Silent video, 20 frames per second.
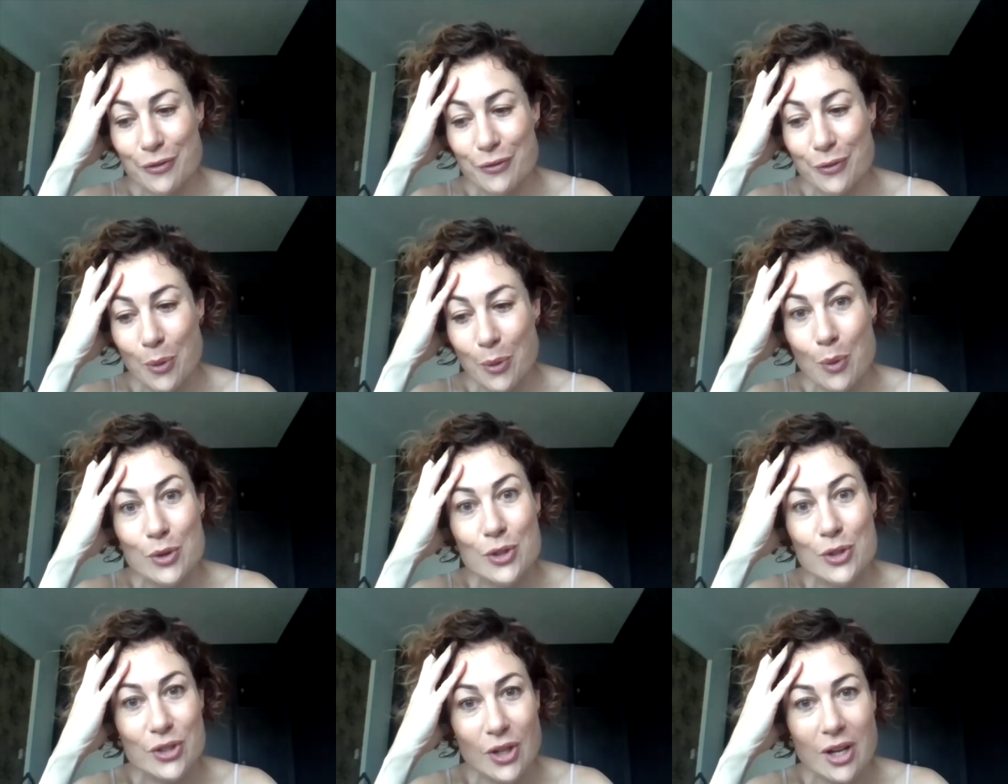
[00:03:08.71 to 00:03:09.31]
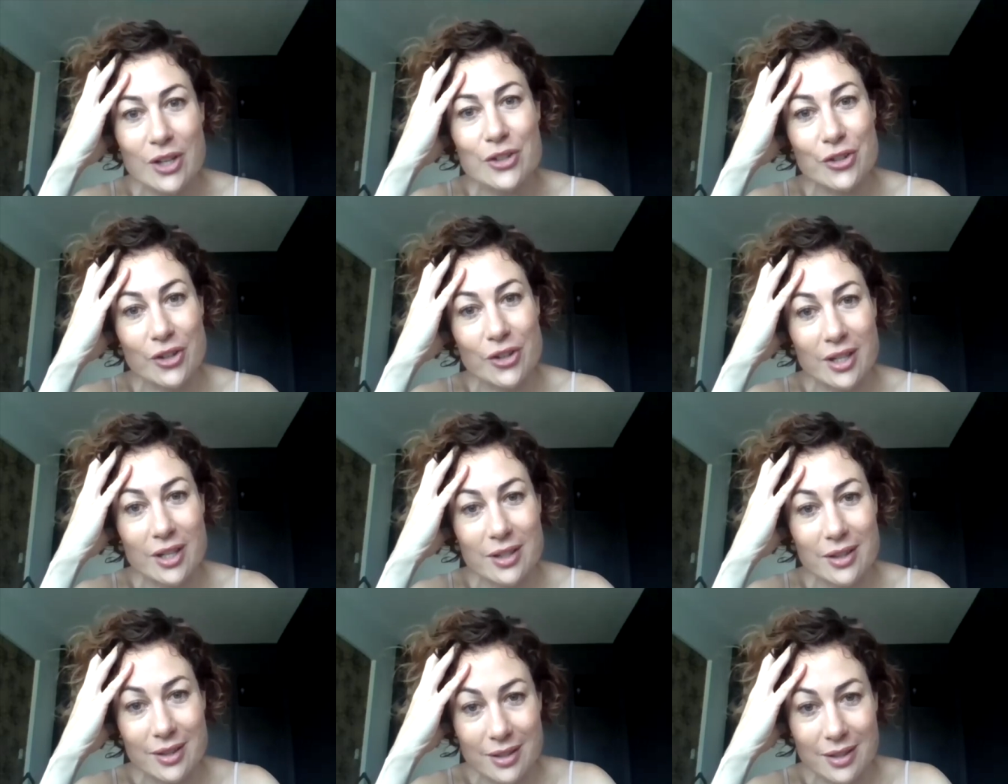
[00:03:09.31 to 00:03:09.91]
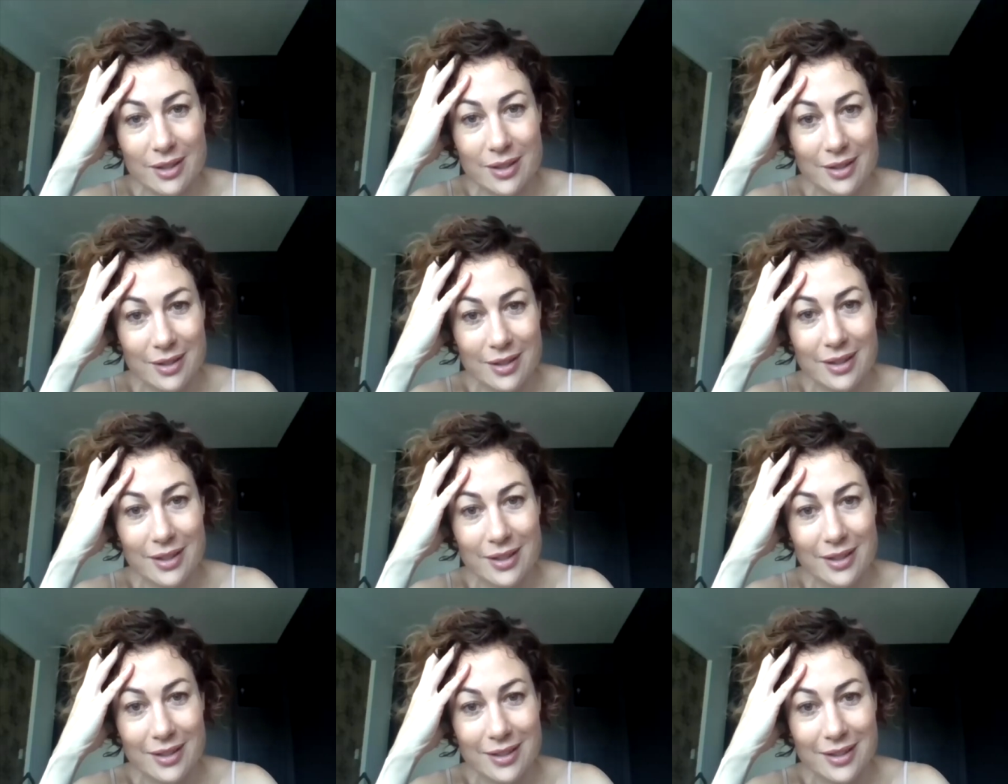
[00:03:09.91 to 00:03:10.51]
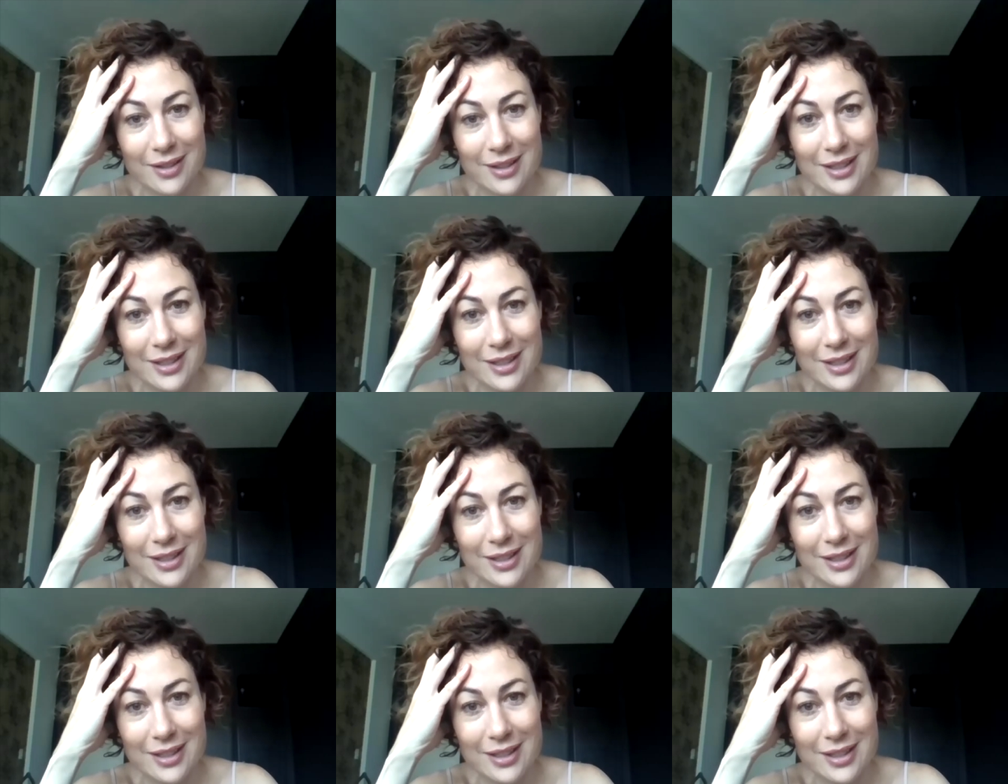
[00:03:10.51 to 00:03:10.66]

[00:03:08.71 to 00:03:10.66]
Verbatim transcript: for Sondra, the the, mm.